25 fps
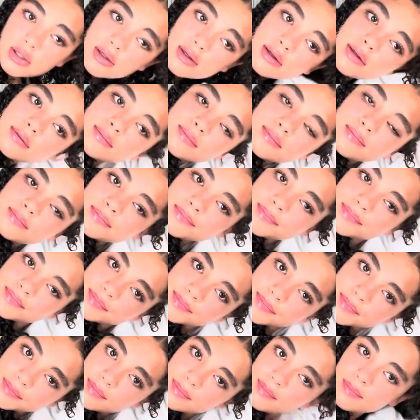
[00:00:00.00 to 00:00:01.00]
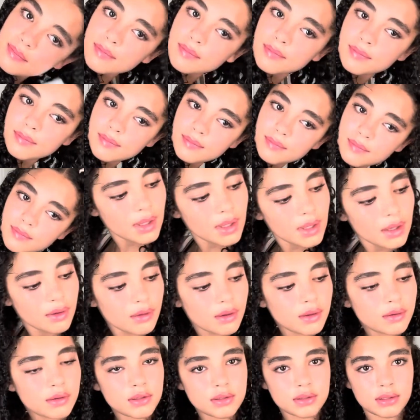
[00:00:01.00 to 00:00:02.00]
and now the
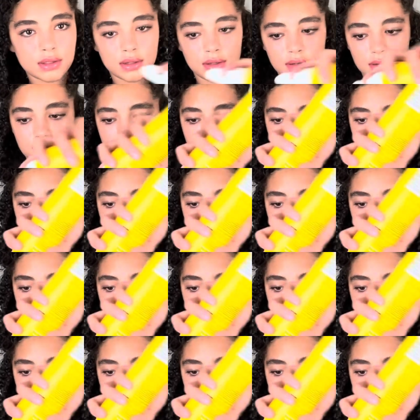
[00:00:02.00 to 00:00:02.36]
other side.